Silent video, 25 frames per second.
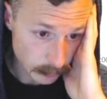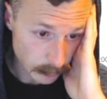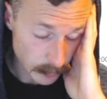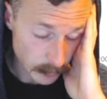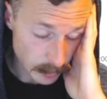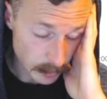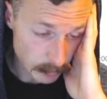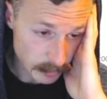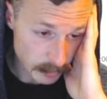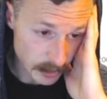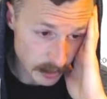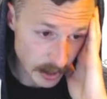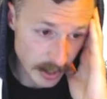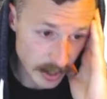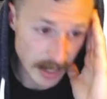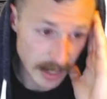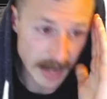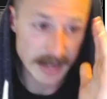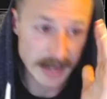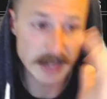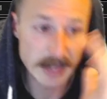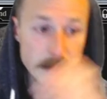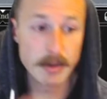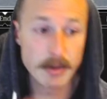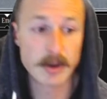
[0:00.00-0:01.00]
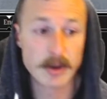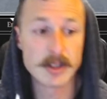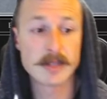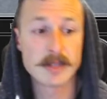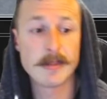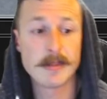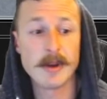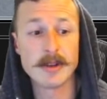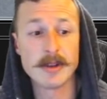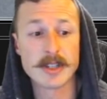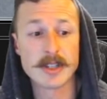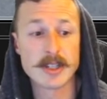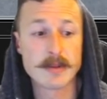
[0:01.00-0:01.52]
But then any burn
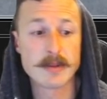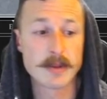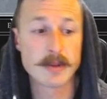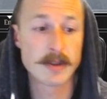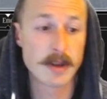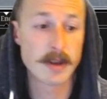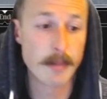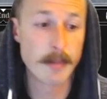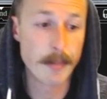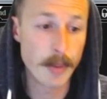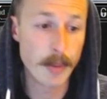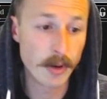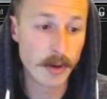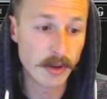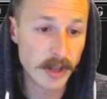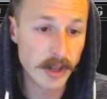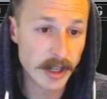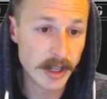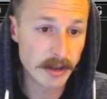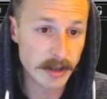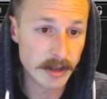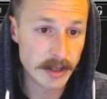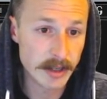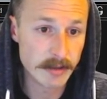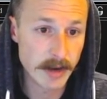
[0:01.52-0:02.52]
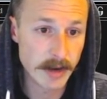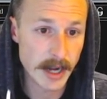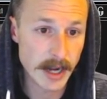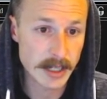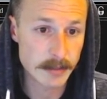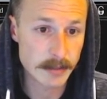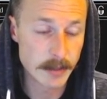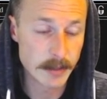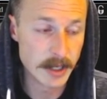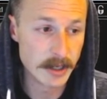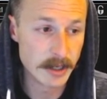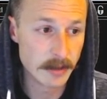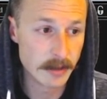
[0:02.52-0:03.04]
spell just completely wrecks
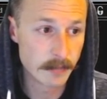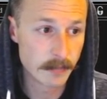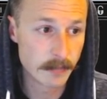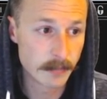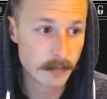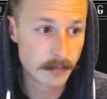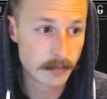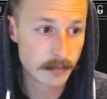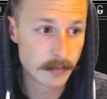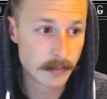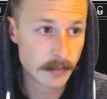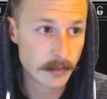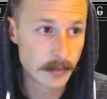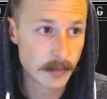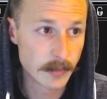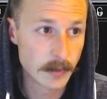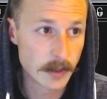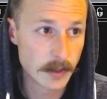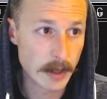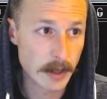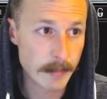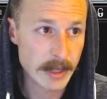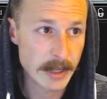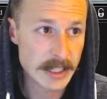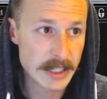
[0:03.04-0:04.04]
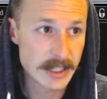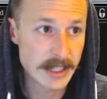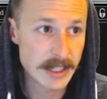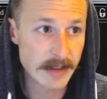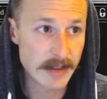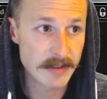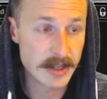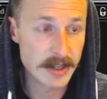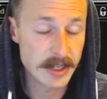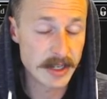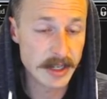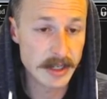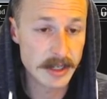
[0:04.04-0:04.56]
me. I'm at
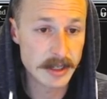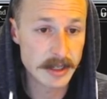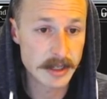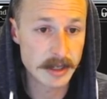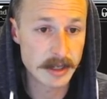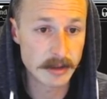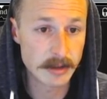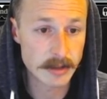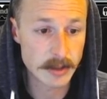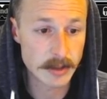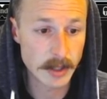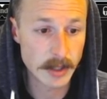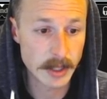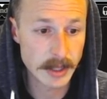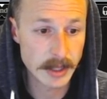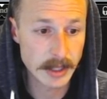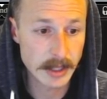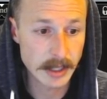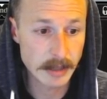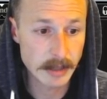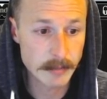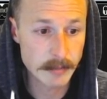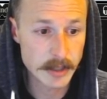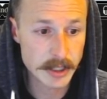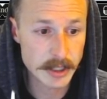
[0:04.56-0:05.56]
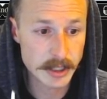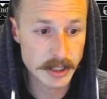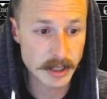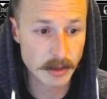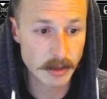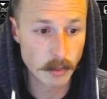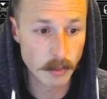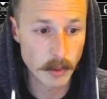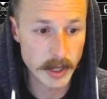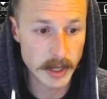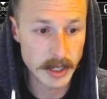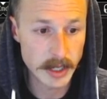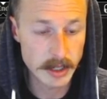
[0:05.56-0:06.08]
17 still, so I think I'm just going to
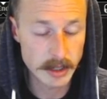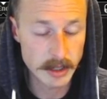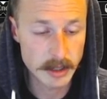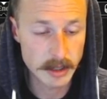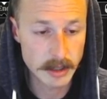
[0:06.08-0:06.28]
wait.